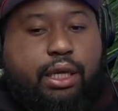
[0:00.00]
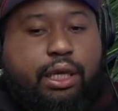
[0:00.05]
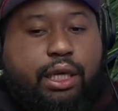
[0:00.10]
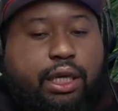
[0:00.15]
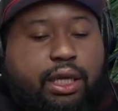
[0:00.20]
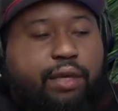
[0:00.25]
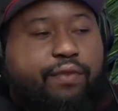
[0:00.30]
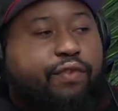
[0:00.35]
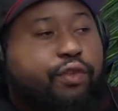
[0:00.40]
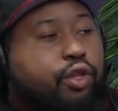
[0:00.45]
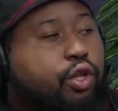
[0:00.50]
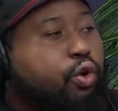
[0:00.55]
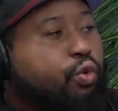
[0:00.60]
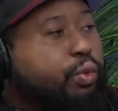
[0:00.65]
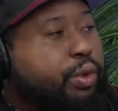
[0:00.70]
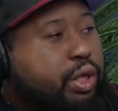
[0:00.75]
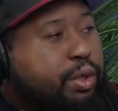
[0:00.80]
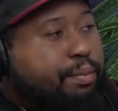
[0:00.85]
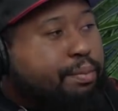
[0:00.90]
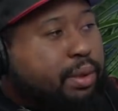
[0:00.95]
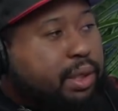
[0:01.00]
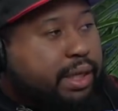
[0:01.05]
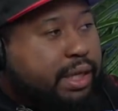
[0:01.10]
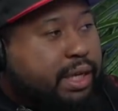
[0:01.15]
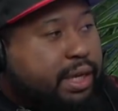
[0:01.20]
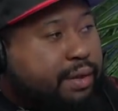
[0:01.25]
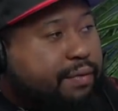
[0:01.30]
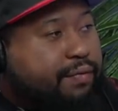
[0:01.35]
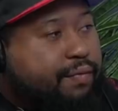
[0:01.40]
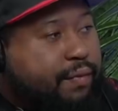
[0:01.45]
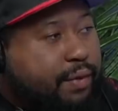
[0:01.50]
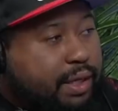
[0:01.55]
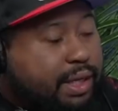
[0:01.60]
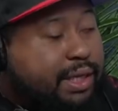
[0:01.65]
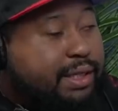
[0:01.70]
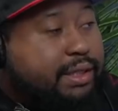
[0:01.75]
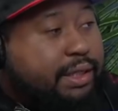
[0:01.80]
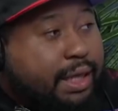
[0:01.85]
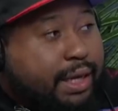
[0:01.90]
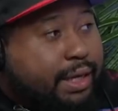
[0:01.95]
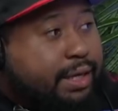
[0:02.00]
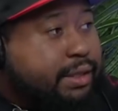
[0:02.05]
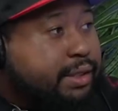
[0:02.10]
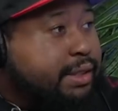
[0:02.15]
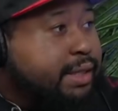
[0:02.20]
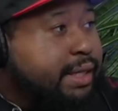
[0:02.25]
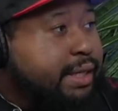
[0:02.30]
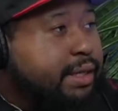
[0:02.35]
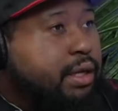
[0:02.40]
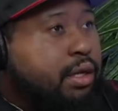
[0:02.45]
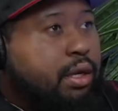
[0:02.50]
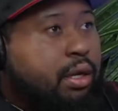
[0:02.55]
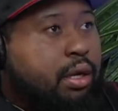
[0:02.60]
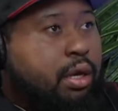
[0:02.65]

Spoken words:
even though we believe he's innocent,